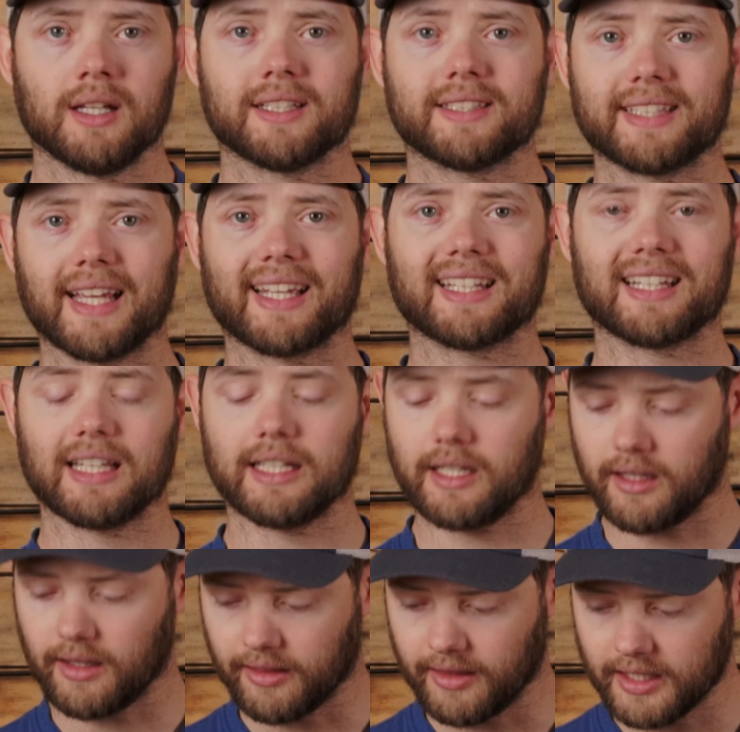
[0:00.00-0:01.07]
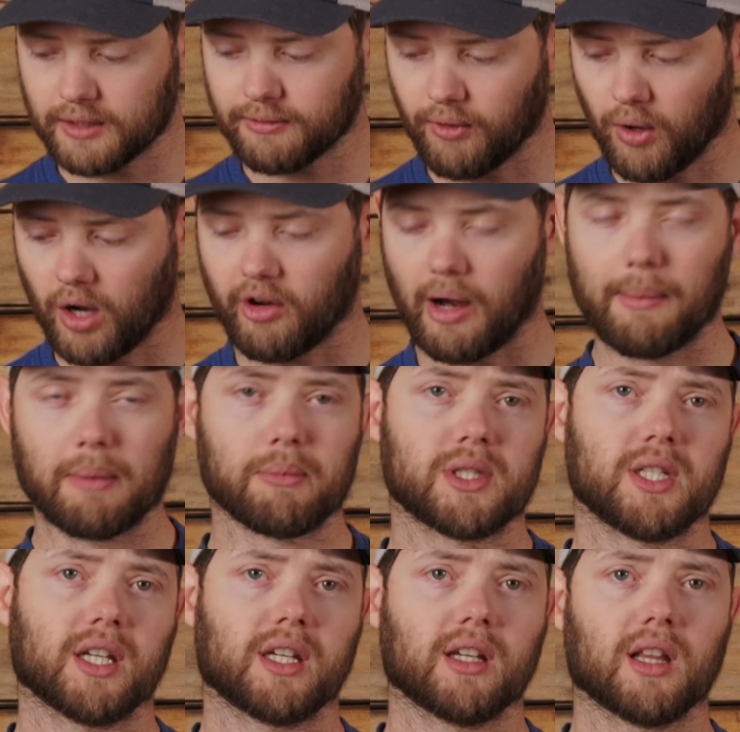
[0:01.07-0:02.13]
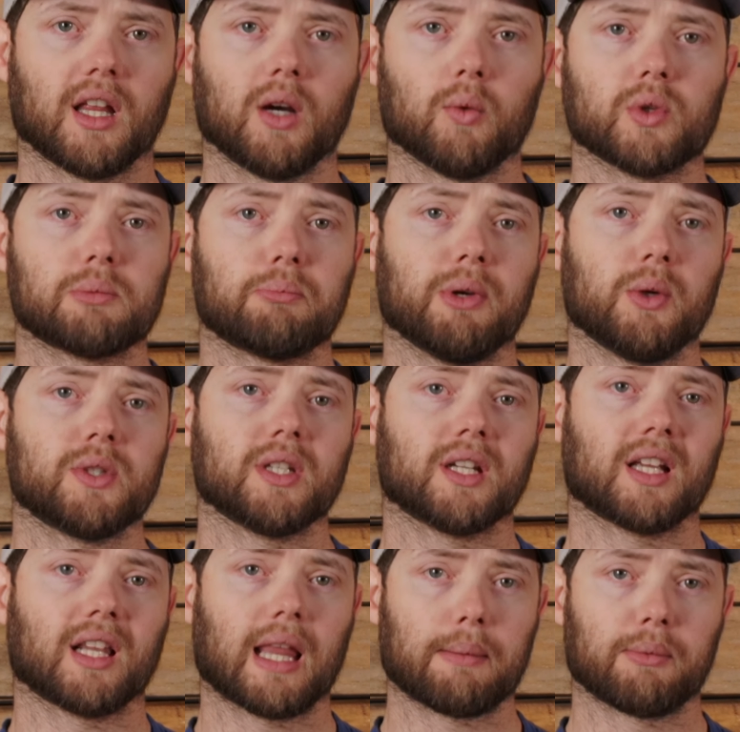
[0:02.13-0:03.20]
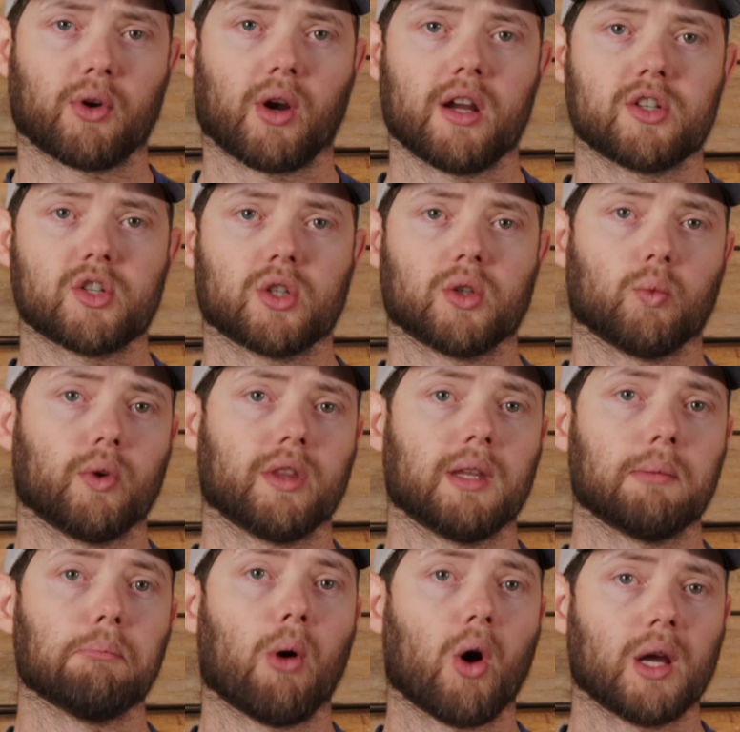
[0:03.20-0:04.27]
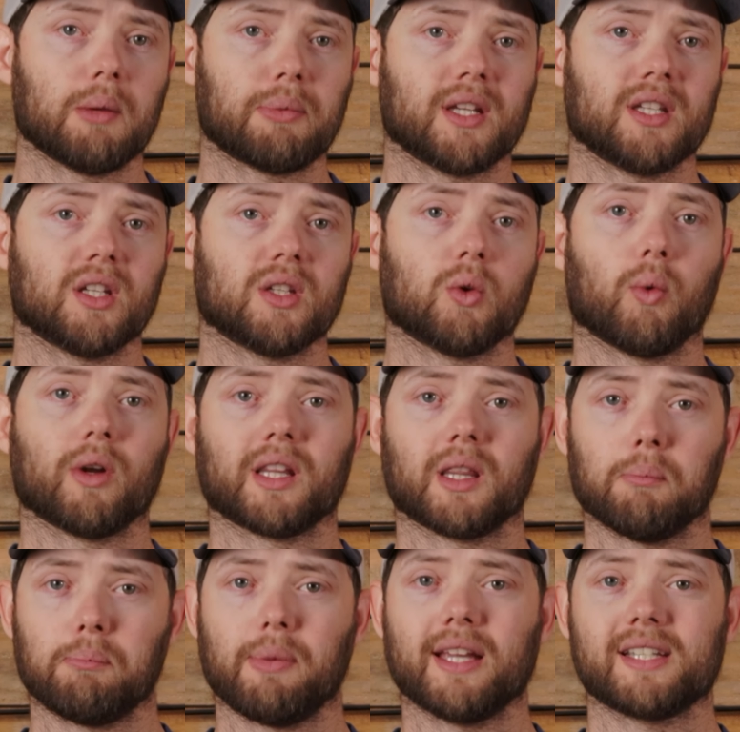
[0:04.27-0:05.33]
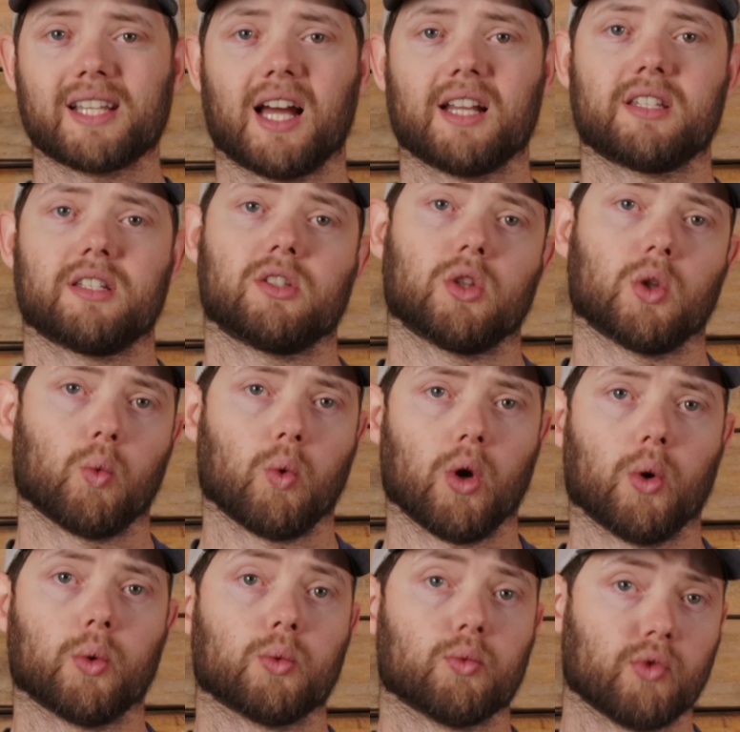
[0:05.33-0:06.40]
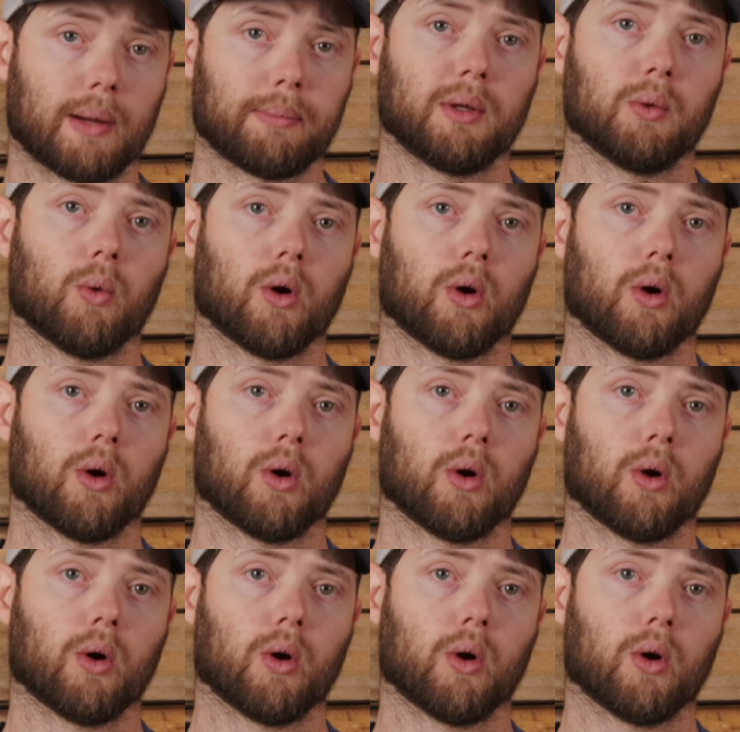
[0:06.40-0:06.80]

Secondly, this firearm in particular was built in collaboration with, in my opinion, one of the best hunters in the world, Remi